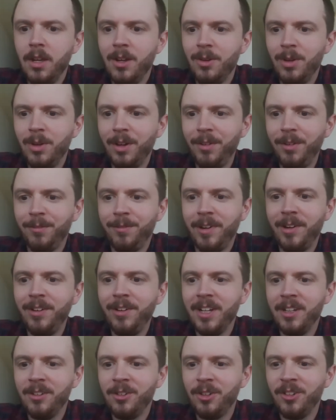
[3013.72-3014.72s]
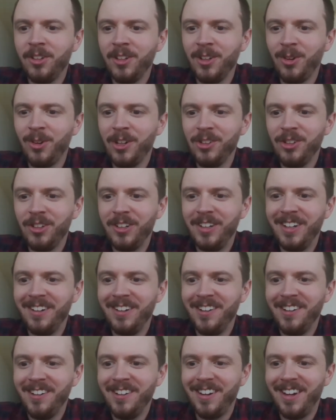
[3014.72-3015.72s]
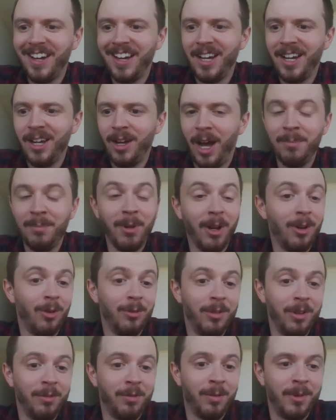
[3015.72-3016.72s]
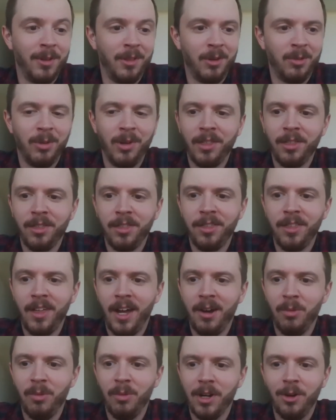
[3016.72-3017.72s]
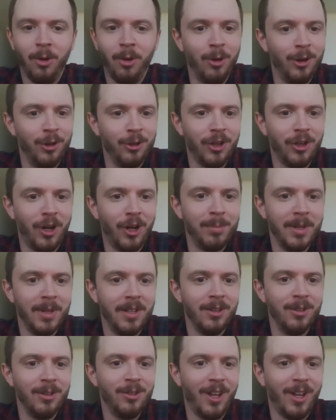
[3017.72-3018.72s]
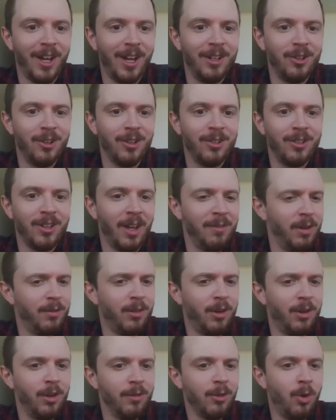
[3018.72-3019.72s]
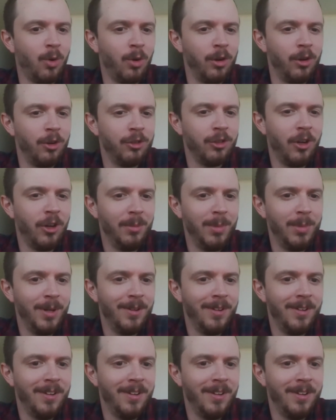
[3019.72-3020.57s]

we have a very interesting question here. Uh, I'm not overly familiar with uh, what Corner Shop is. I just, have you ever heard of Corner Shop?